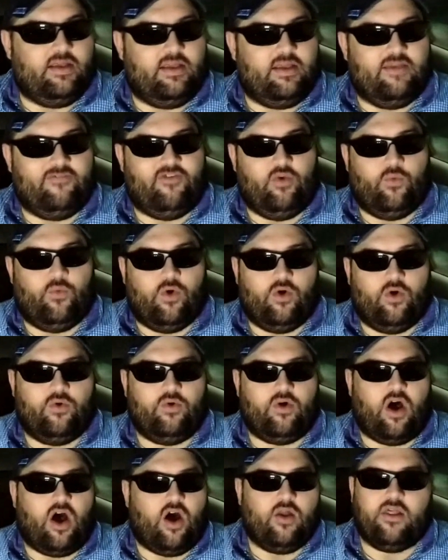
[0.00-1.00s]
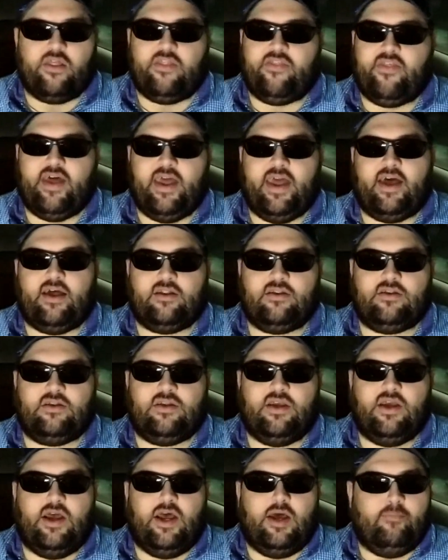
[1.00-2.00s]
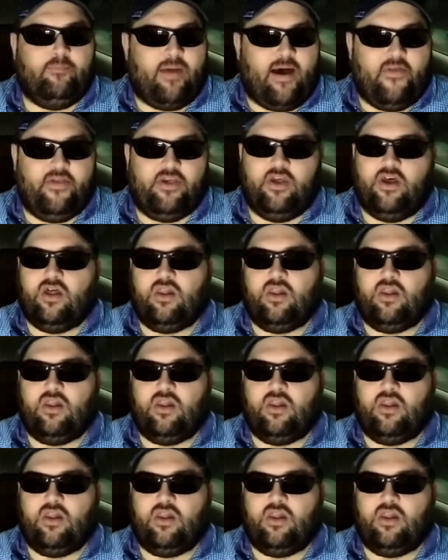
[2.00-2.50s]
if you want all of that, buy the